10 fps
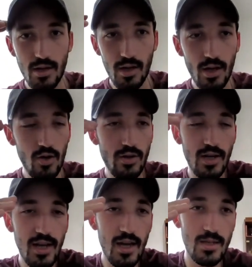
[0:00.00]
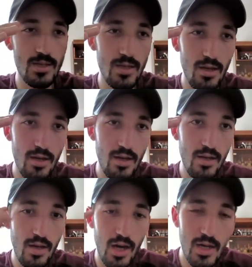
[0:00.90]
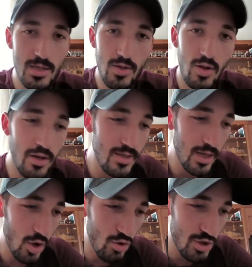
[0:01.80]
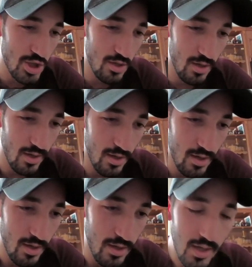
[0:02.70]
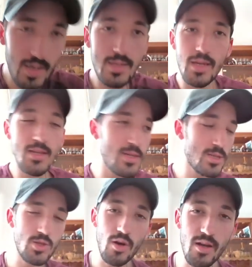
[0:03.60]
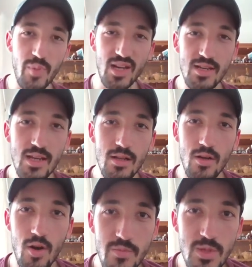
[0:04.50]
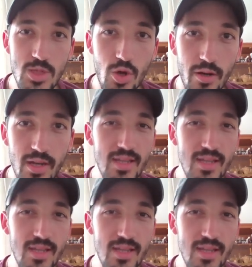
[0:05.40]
It all connects. Astronaut in the ocean. It's a song about Neil Armstrong.